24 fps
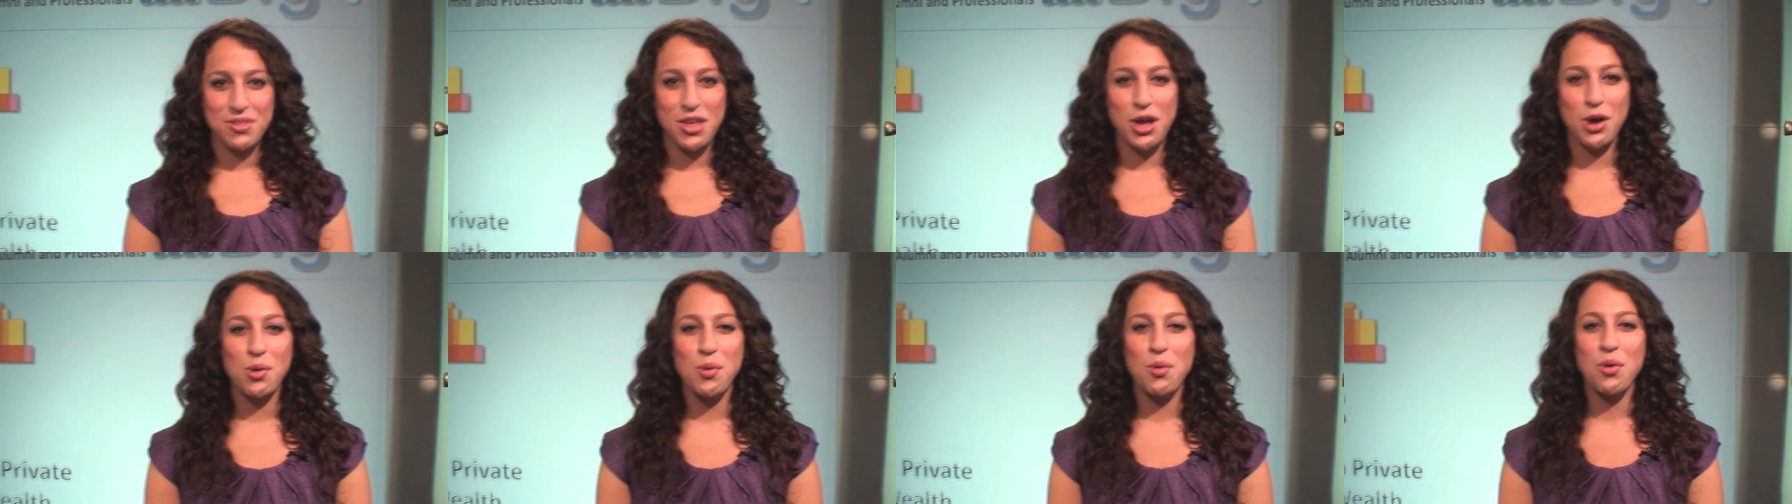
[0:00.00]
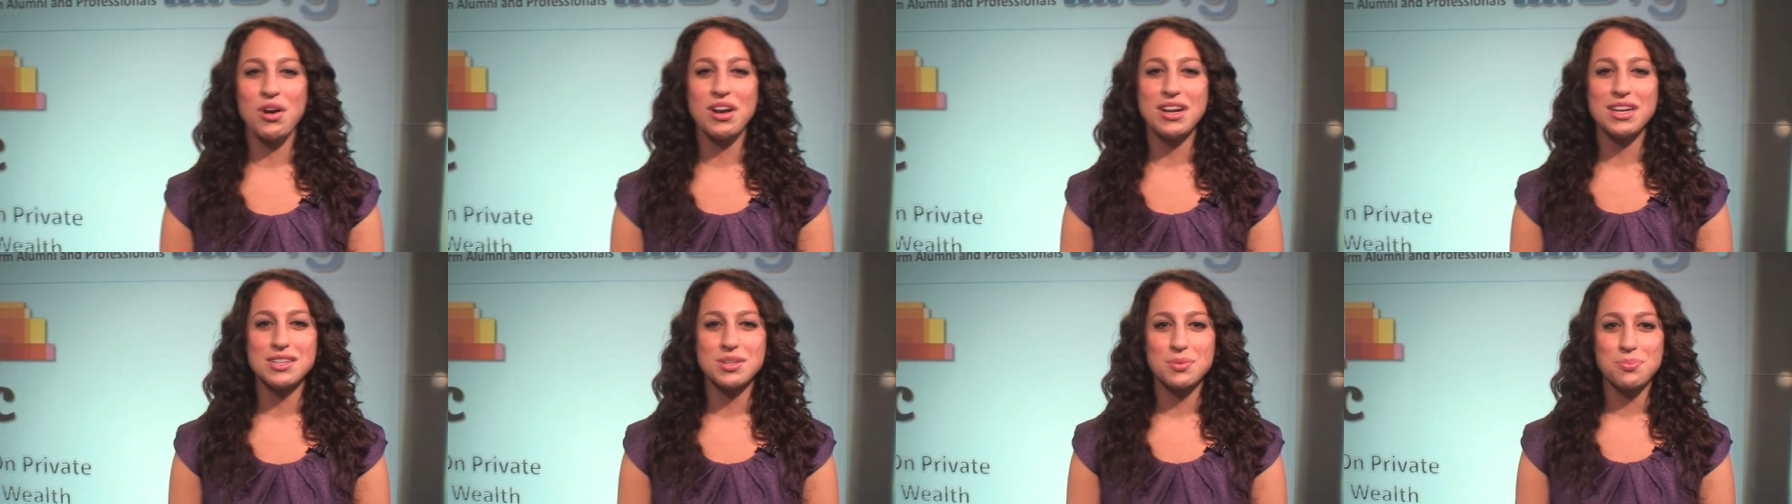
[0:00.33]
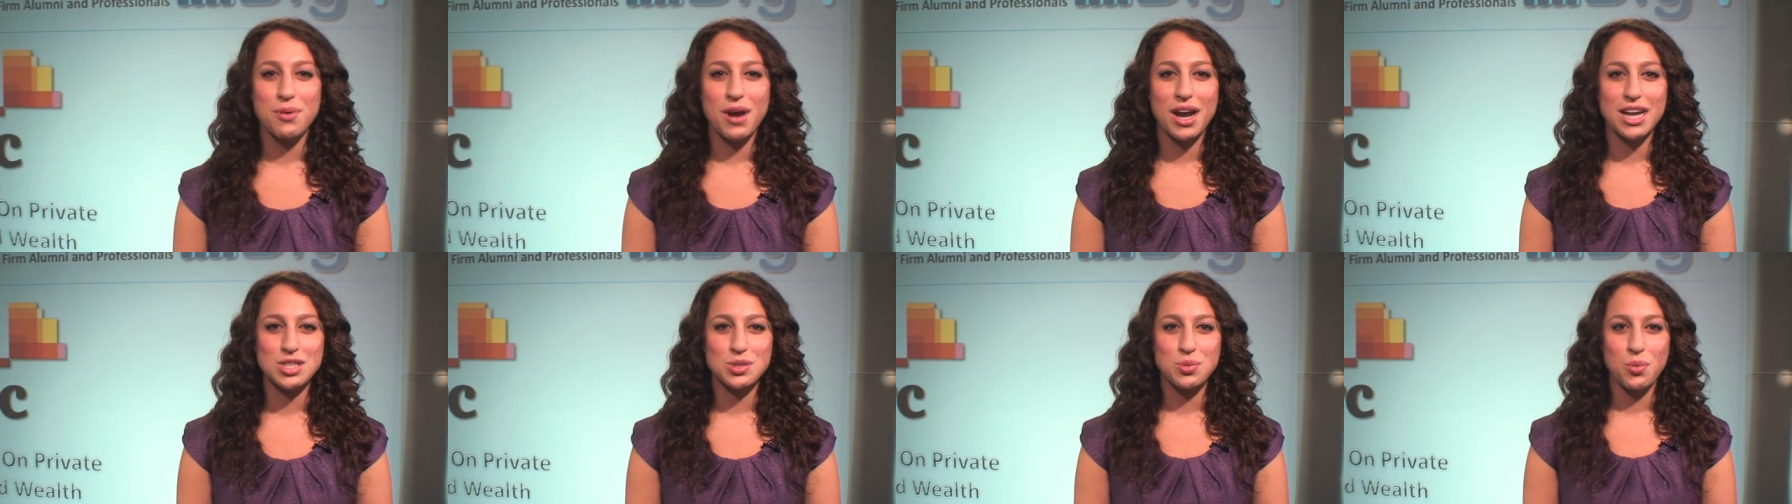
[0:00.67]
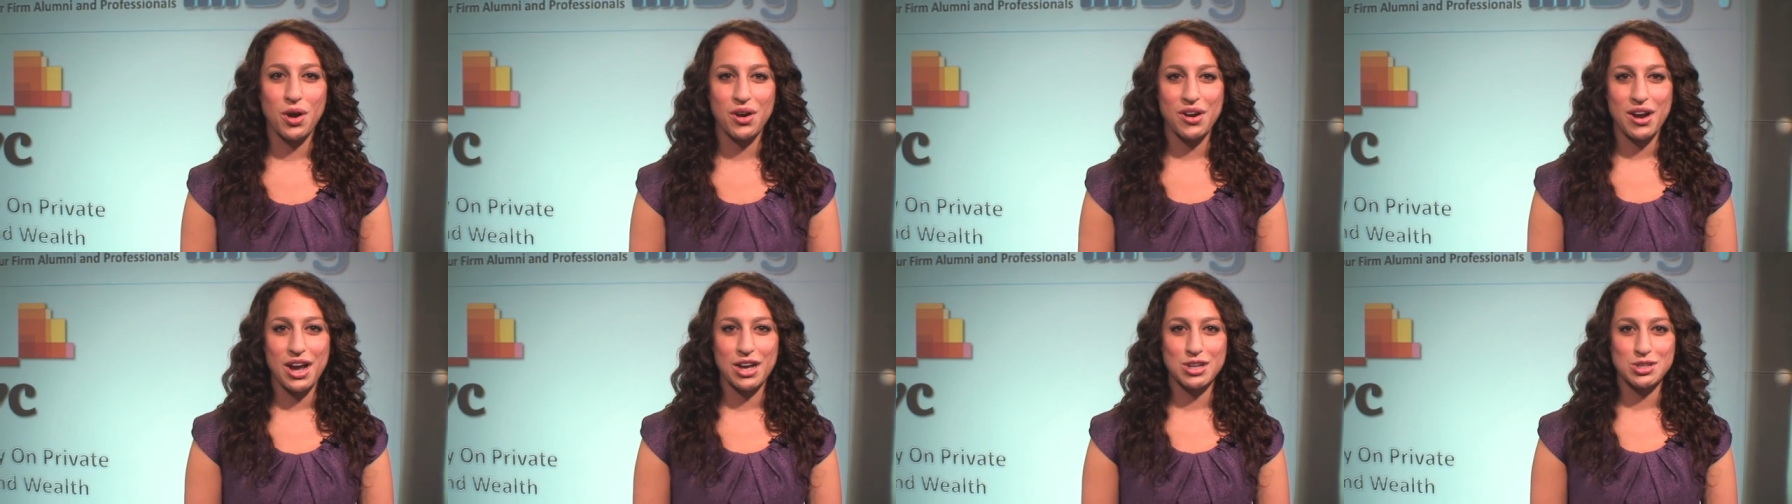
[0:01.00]
According to
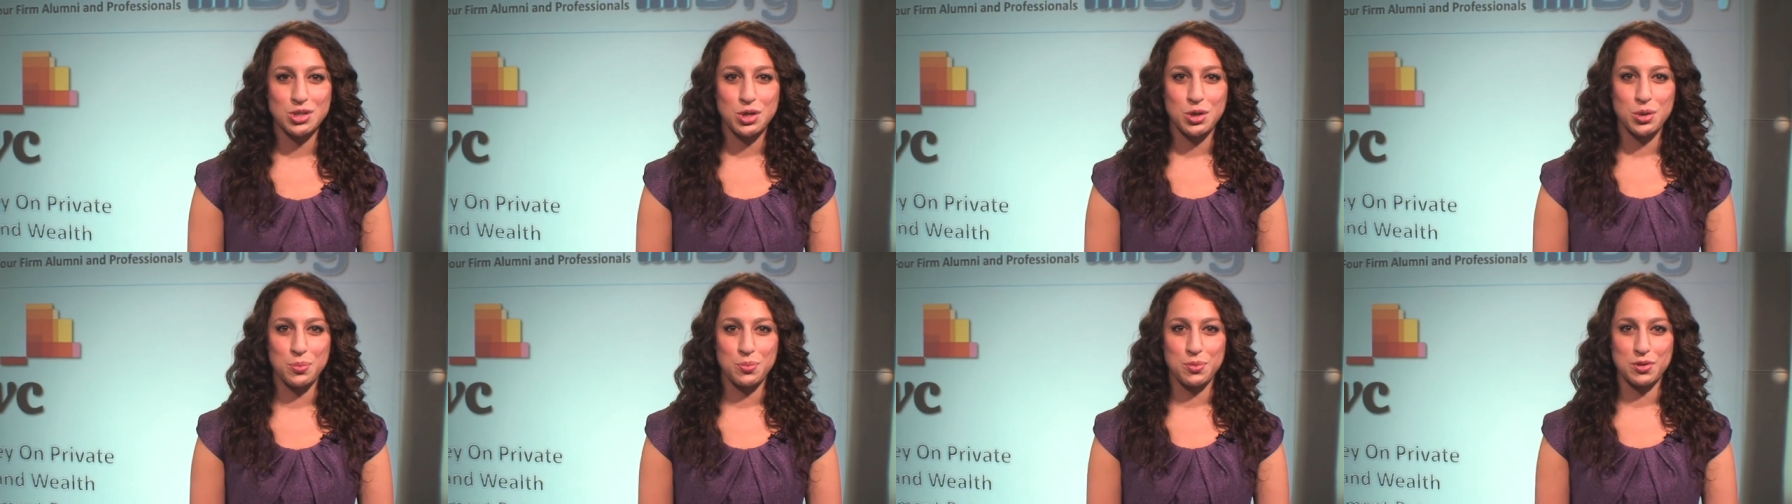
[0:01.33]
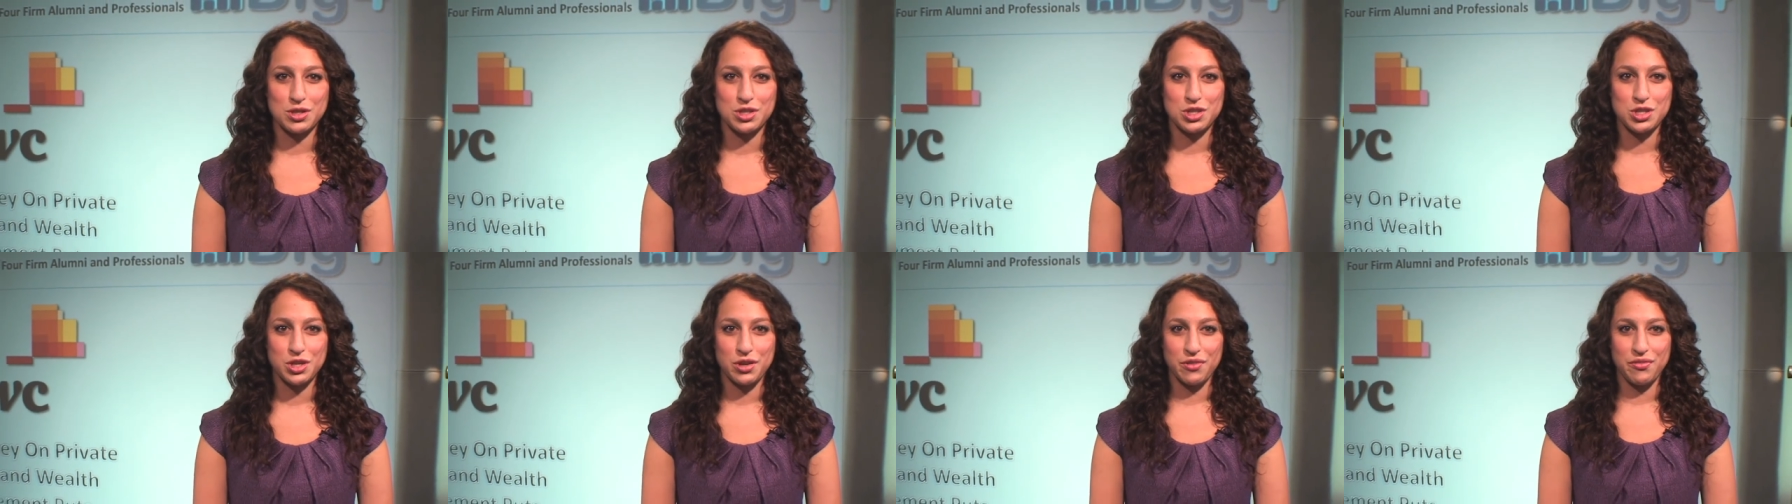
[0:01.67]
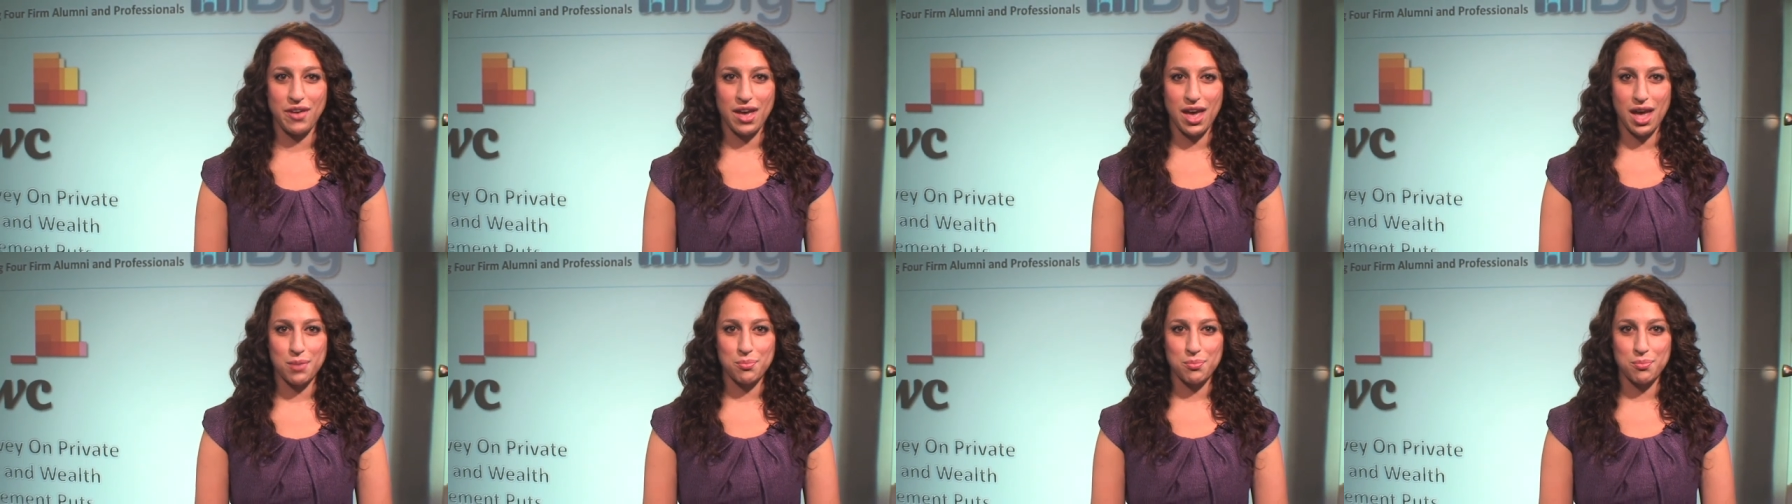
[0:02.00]
PricewaterhouseCoopers' survey